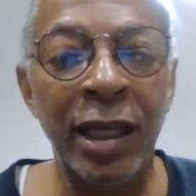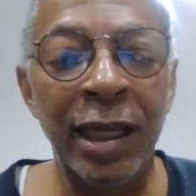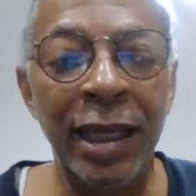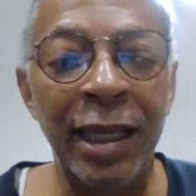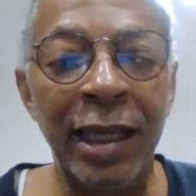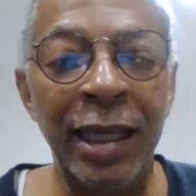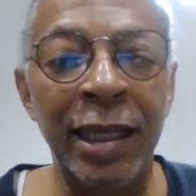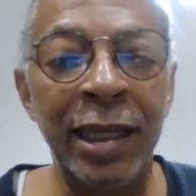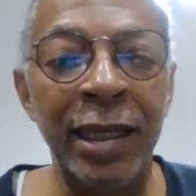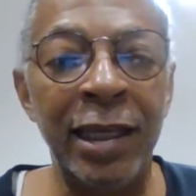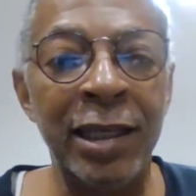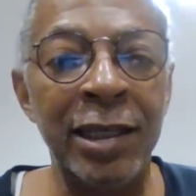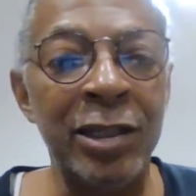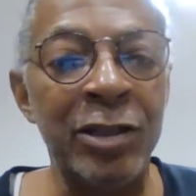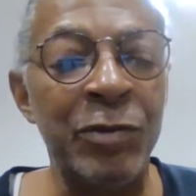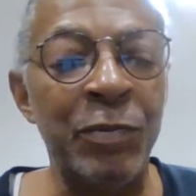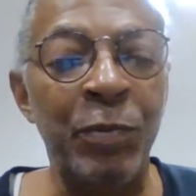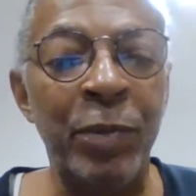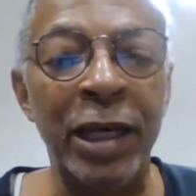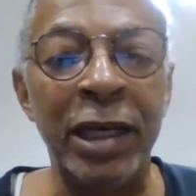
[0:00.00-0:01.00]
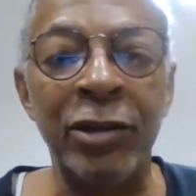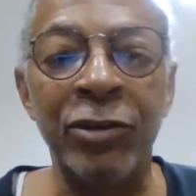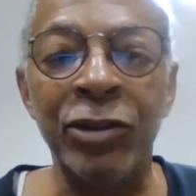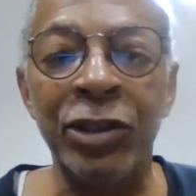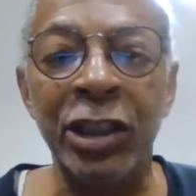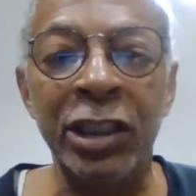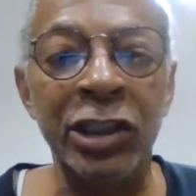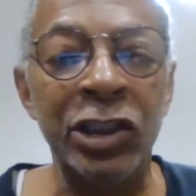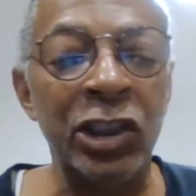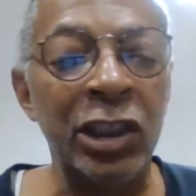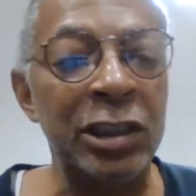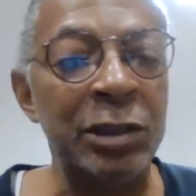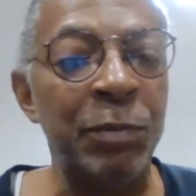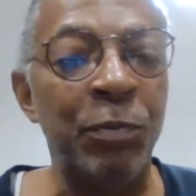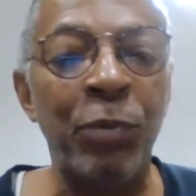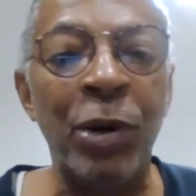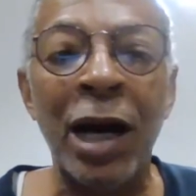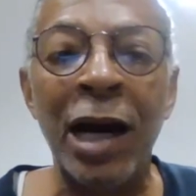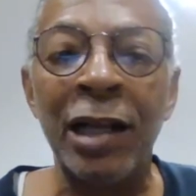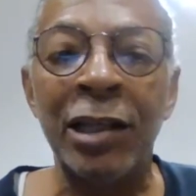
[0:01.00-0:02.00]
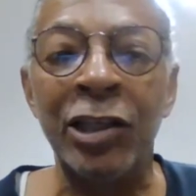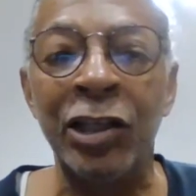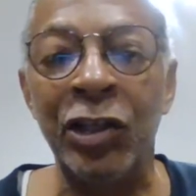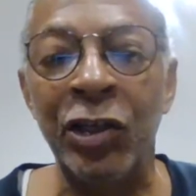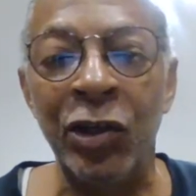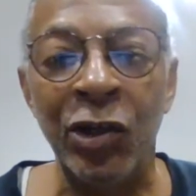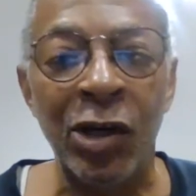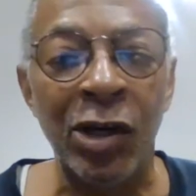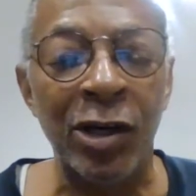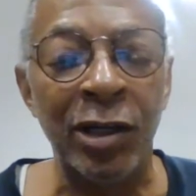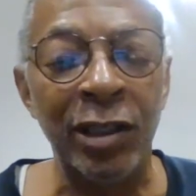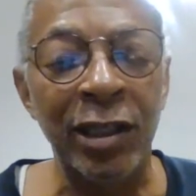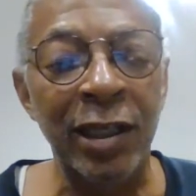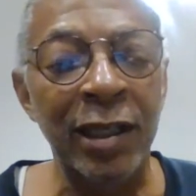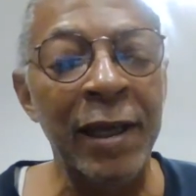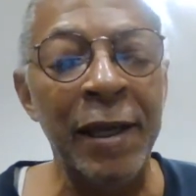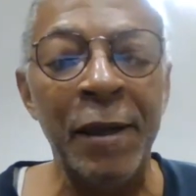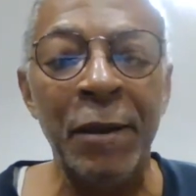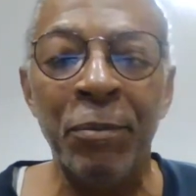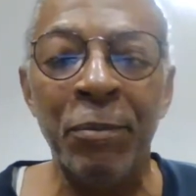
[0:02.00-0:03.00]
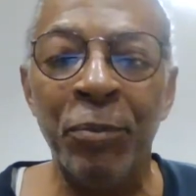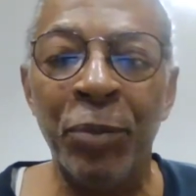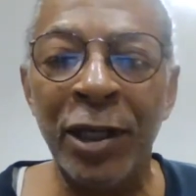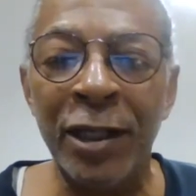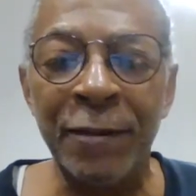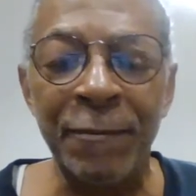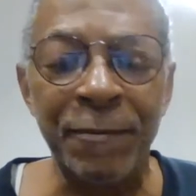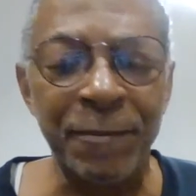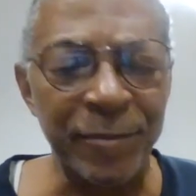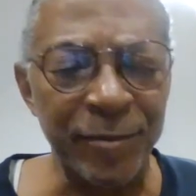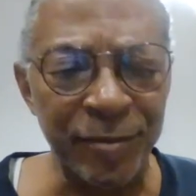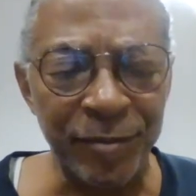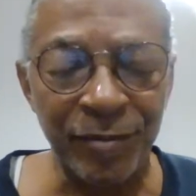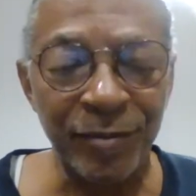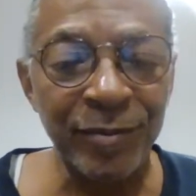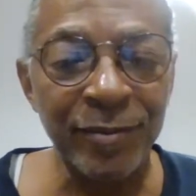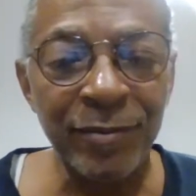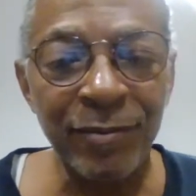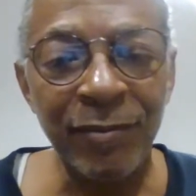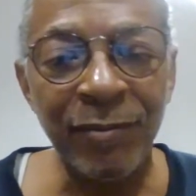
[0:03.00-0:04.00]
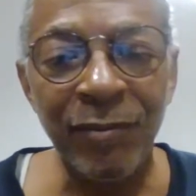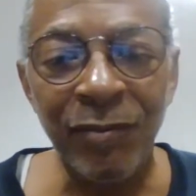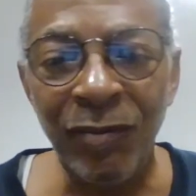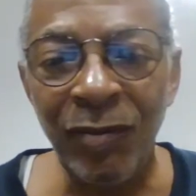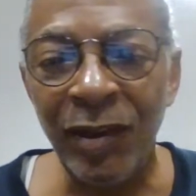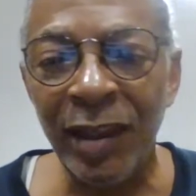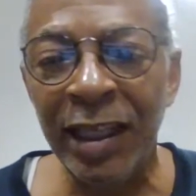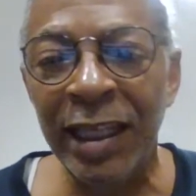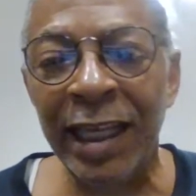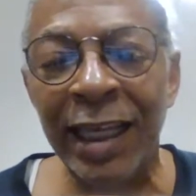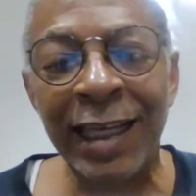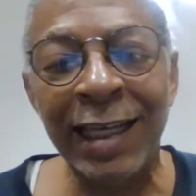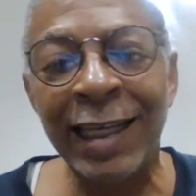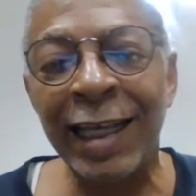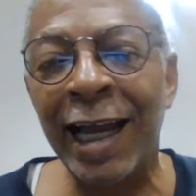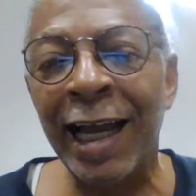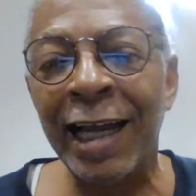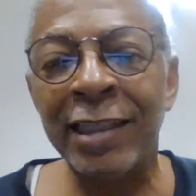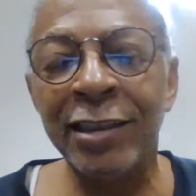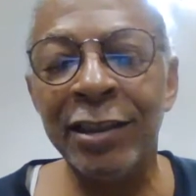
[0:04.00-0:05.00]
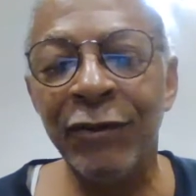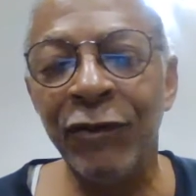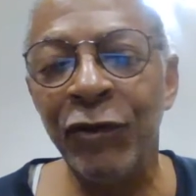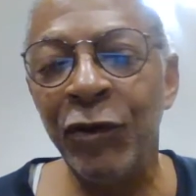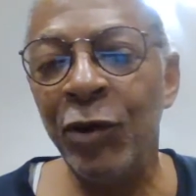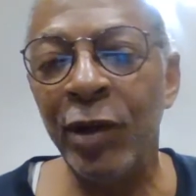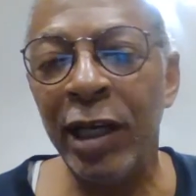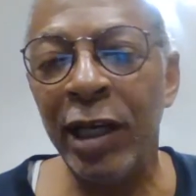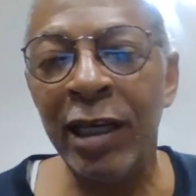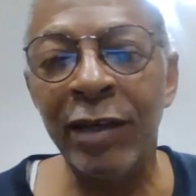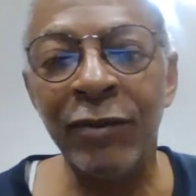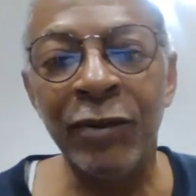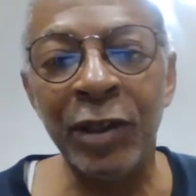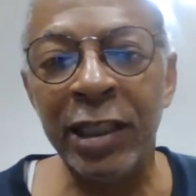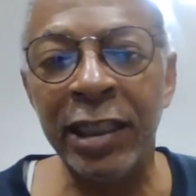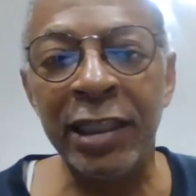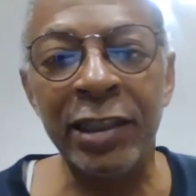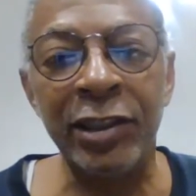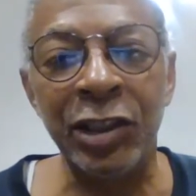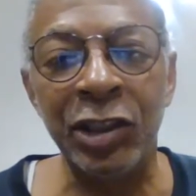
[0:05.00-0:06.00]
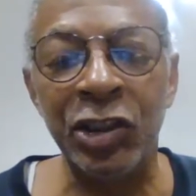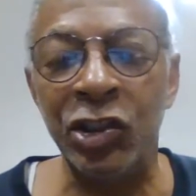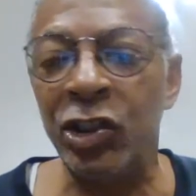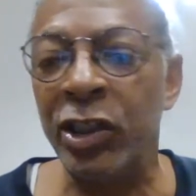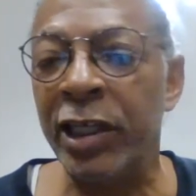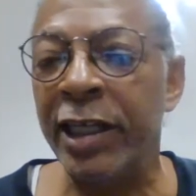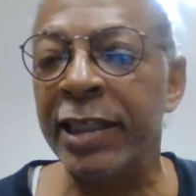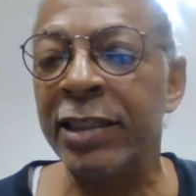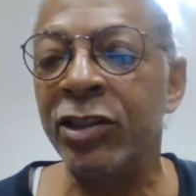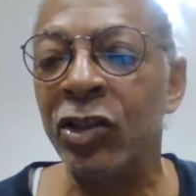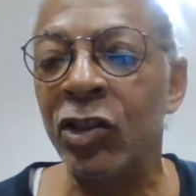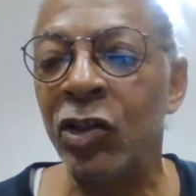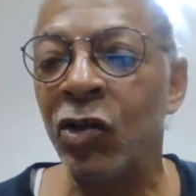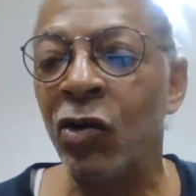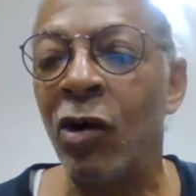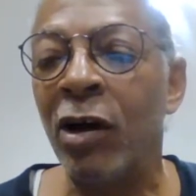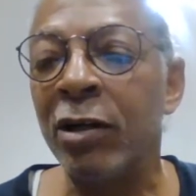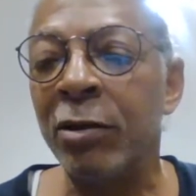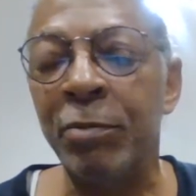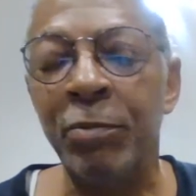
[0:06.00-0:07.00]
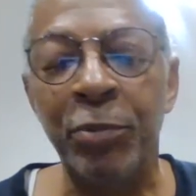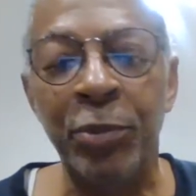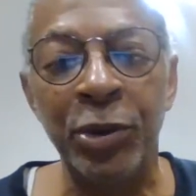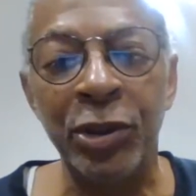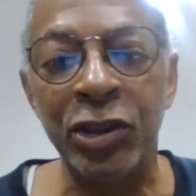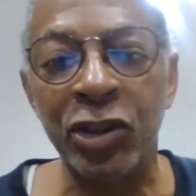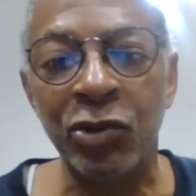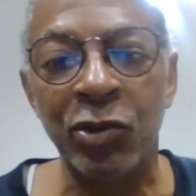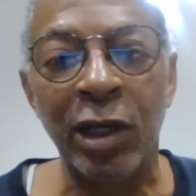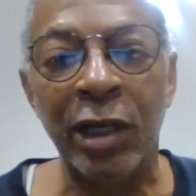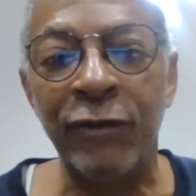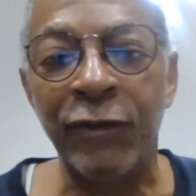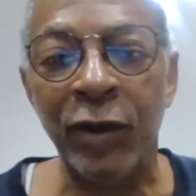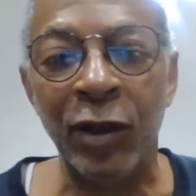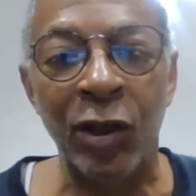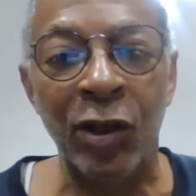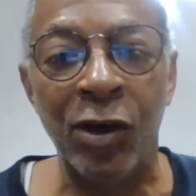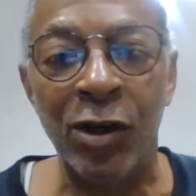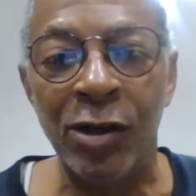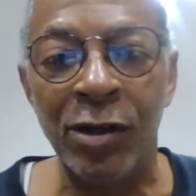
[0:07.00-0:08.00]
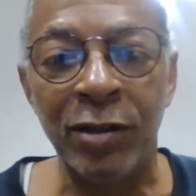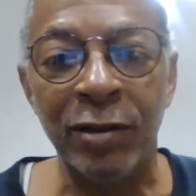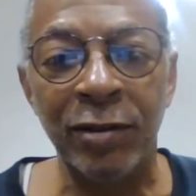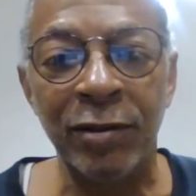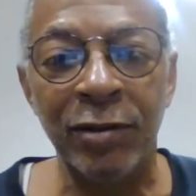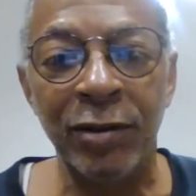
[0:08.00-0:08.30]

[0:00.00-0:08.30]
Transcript: is better than just piling it on. But guys, if you ever get the chance to go out and bushcraft alone,